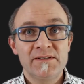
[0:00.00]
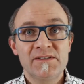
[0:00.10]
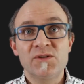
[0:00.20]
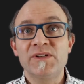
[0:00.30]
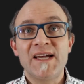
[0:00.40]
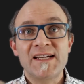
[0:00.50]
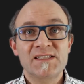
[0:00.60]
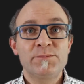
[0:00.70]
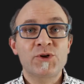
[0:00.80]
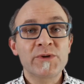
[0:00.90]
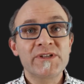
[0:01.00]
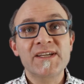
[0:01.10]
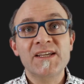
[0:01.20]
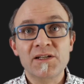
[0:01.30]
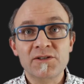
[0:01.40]
So it acts
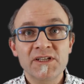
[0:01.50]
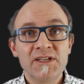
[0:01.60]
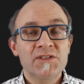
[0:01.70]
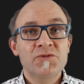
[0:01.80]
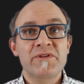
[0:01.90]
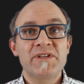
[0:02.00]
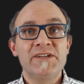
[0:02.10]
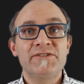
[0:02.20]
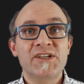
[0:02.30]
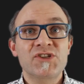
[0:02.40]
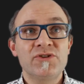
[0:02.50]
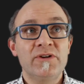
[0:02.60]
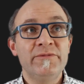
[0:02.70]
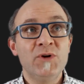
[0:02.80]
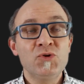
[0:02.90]
perpendicular to the direction
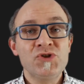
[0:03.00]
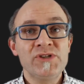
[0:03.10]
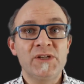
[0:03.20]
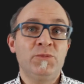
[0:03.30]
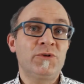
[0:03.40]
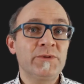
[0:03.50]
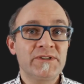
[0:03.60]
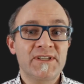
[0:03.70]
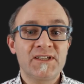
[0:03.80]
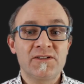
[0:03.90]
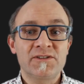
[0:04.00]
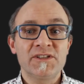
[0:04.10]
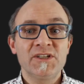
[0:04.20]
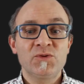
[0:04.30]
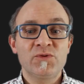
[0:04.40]
of motion and perpendicular
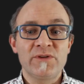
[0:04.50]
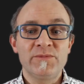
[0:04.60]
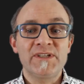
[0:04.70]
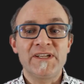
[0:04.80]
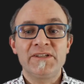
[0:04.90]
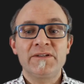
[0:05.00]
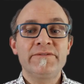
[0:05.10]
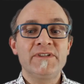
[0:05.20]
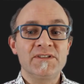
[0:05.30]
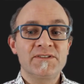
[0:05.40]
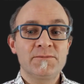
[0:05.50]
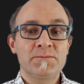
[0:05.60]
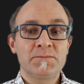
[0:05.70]
to the magnetic field.